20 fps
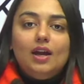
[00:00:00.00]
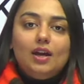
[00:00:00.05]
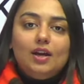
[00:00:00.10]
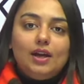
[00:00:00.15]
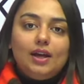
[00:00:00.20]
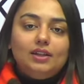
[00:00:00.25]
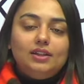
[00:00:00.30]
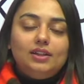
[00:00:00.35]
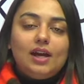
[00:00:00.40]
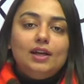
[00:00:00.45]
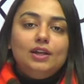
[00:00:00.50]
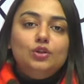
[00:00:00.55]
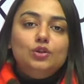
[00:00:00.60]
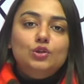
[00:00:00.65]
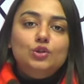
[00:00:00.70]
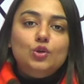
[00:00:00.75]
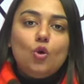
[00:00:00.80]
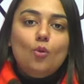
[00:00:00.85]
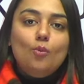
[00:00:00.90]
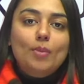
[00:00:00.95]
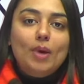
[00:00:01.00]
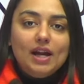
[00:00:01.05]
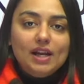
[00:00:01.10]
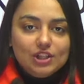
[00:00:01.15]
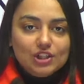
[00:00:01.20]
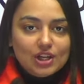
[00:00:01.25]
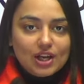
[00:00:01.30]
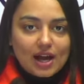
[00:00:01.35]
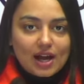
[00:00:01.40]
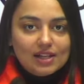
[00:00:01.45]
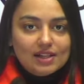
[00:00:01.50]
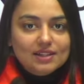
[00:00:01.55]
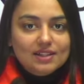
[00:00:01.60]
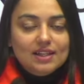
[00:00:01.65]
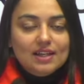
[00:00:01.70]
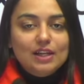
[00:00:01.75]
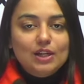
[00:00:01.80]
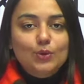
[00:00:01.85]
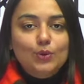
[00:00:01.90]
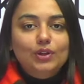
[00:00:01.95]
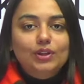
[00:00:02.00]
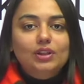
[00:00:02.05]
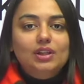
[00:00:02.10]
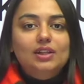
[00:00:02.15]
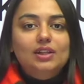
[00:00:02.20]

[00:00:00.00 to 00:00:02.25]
Right. Thank you so much. I'll see you in the